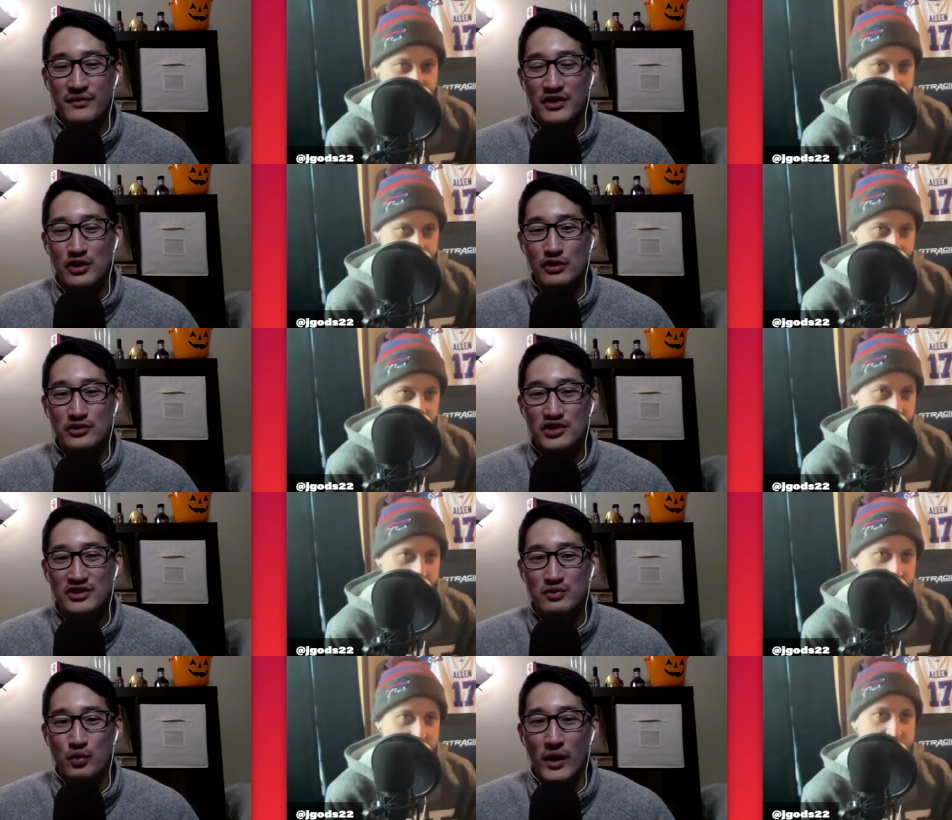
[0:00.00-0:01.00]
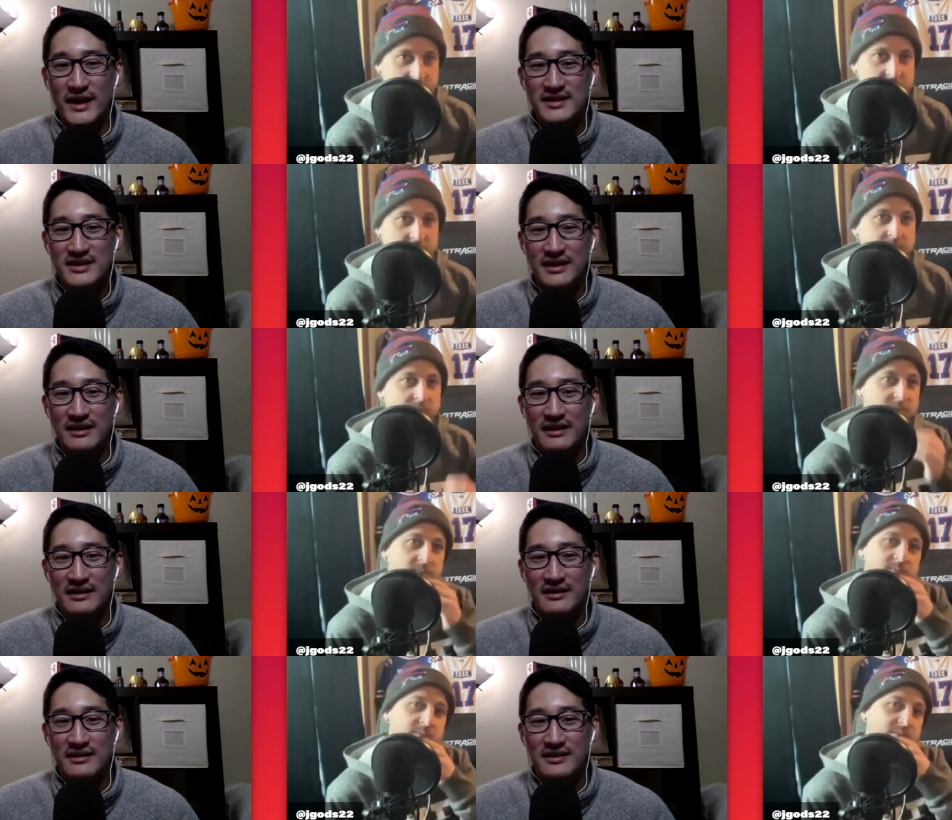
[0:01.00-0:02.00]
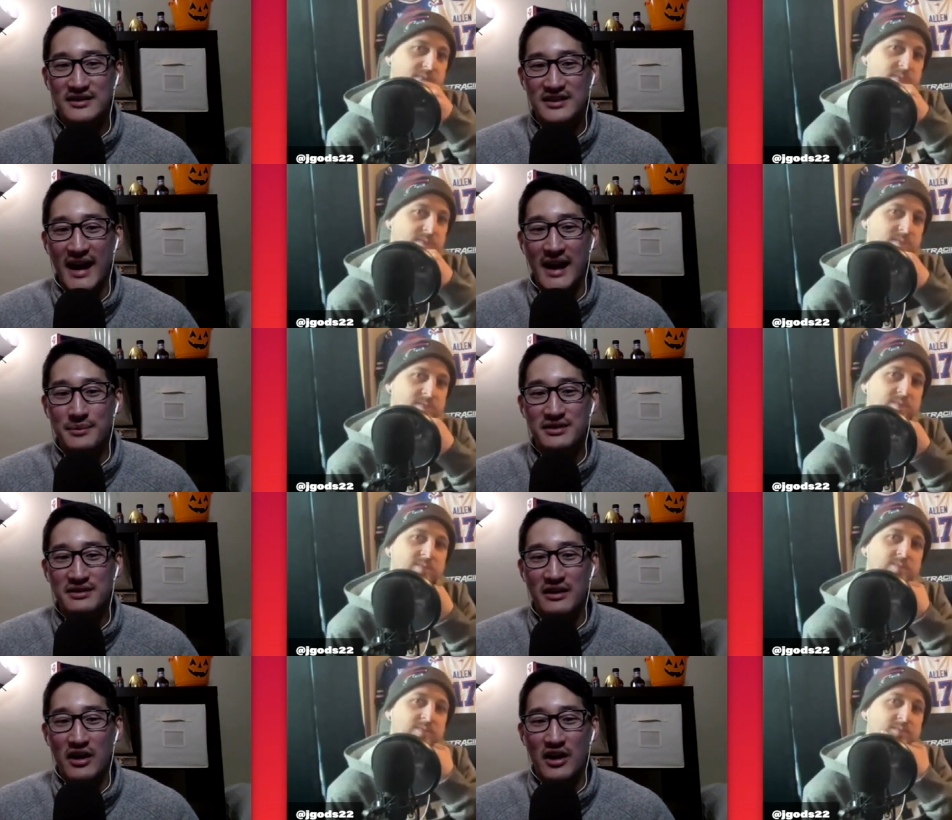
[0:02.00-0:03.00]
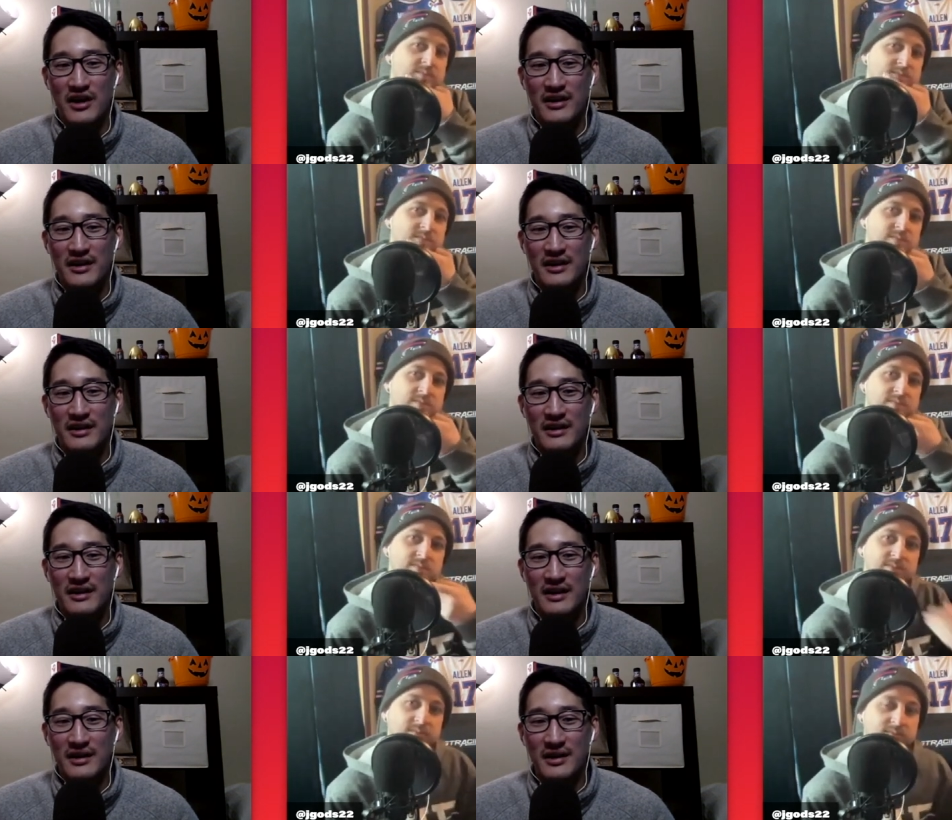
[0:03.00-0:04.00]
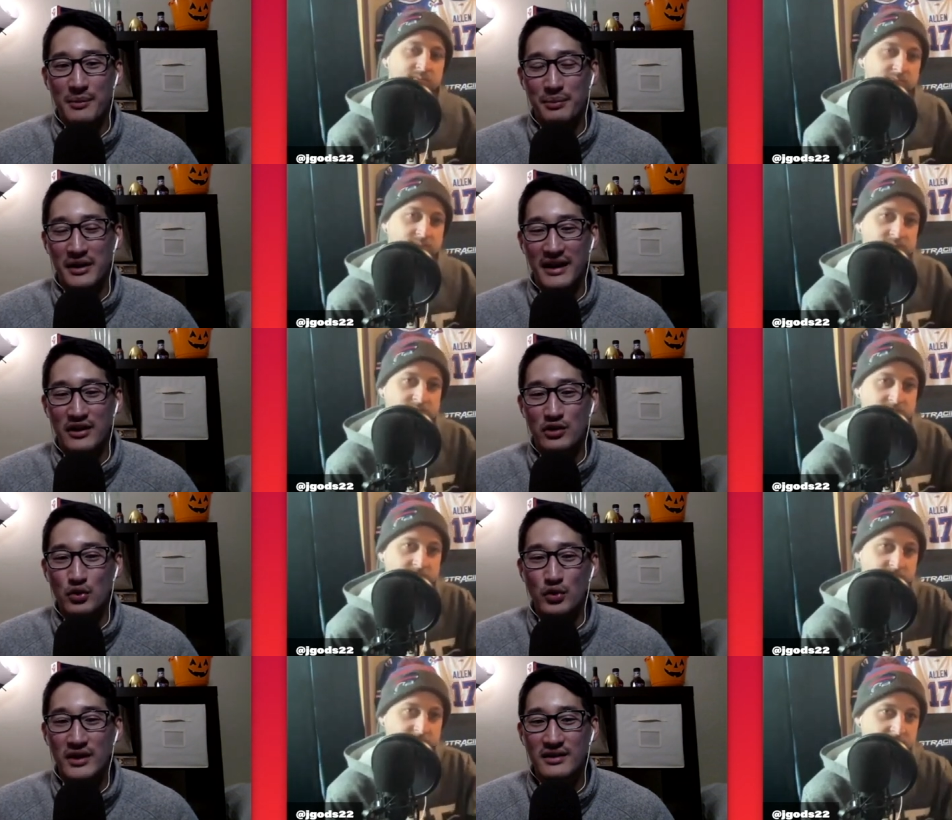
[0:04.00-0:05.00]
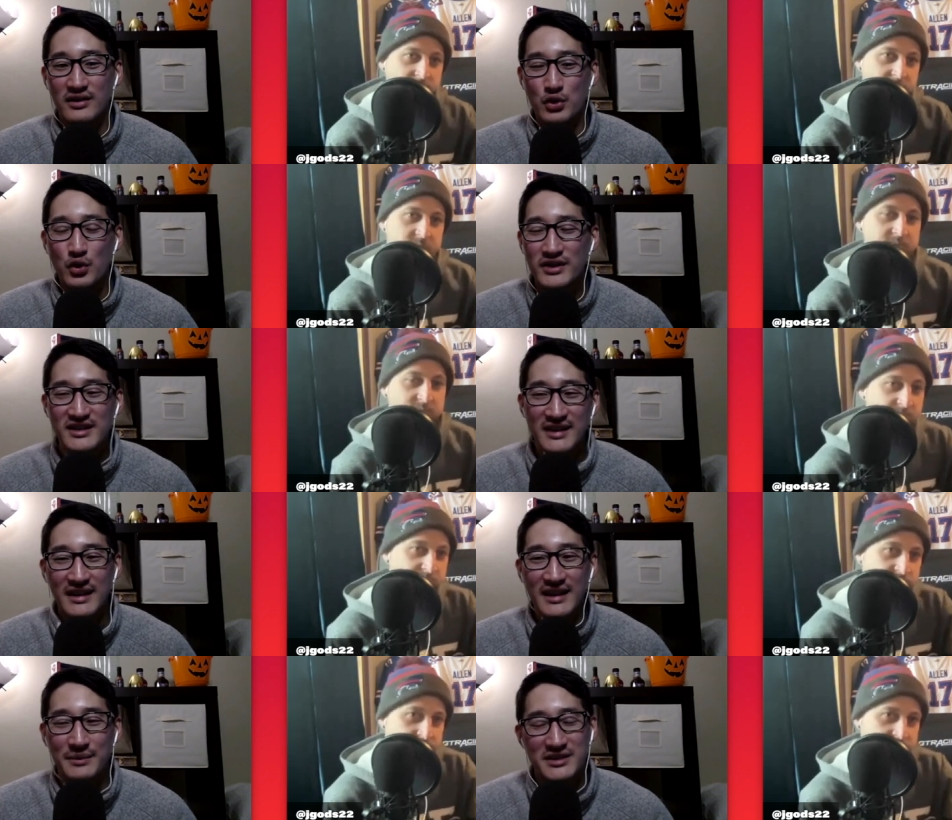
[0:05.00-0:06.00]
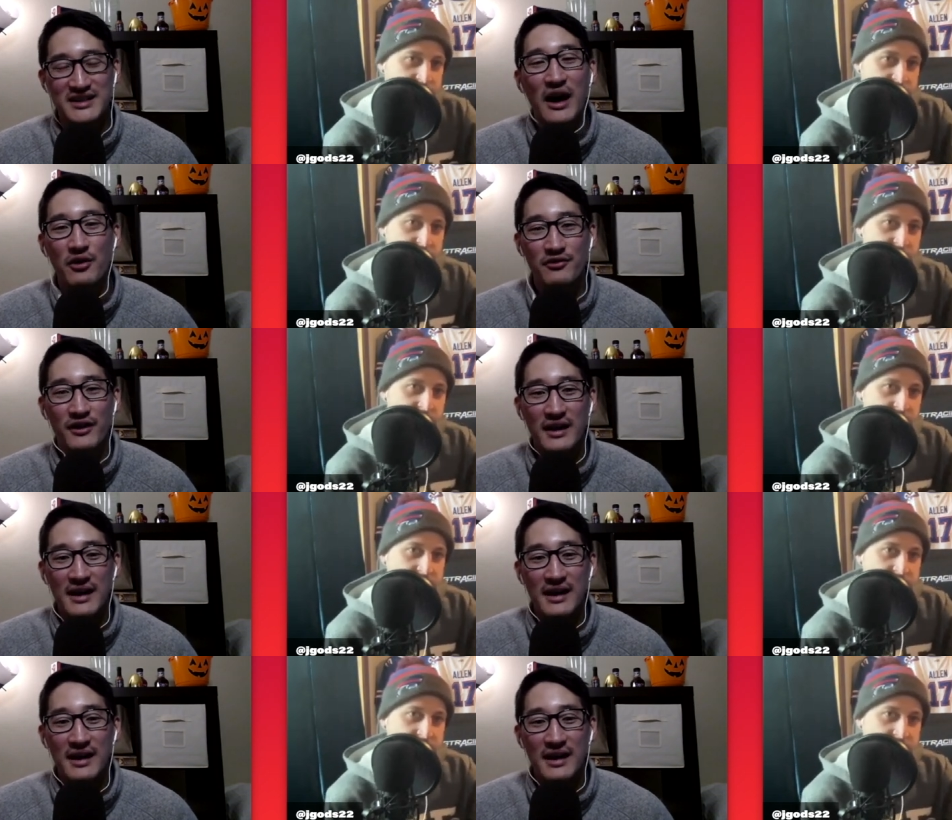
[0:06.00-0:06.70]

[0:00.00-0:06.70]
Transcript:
Speaker 1: you're just wasting snaps on a player who who isn't himself.